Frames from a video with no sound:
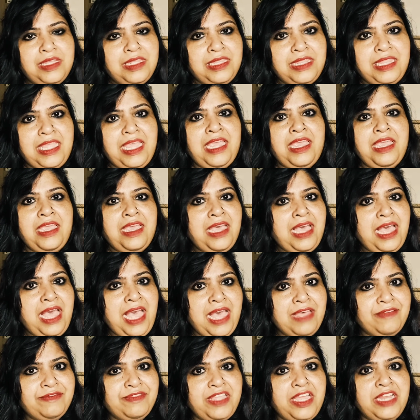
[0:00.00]
They
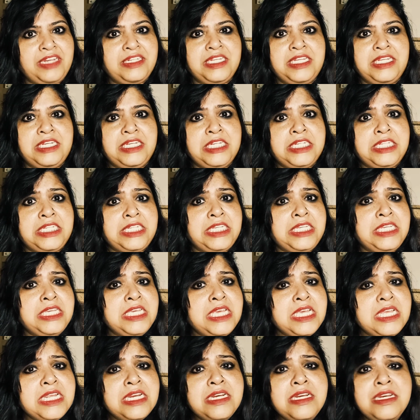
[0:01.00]
have their dignity.
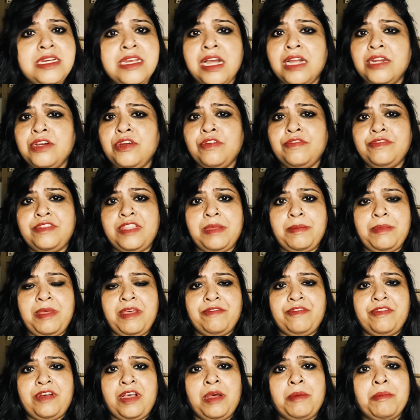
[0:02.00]
None of them have
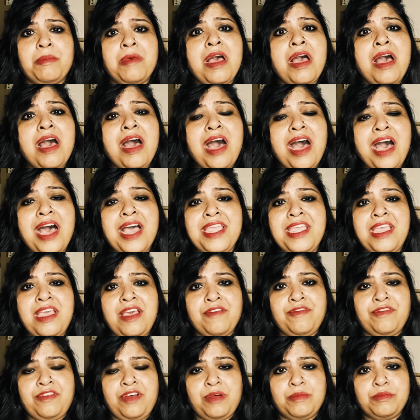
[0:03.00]
come. I
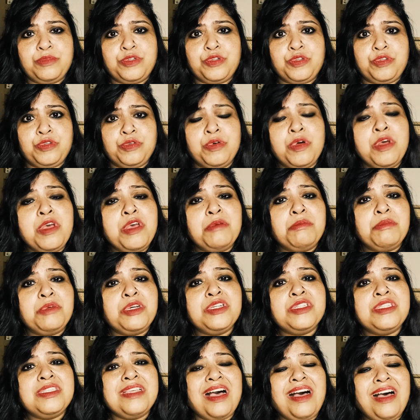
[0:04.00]
have come to you
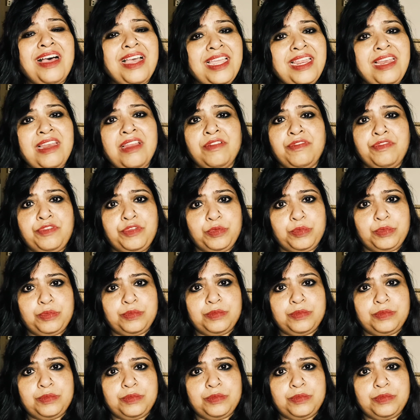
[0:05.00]
because I love you.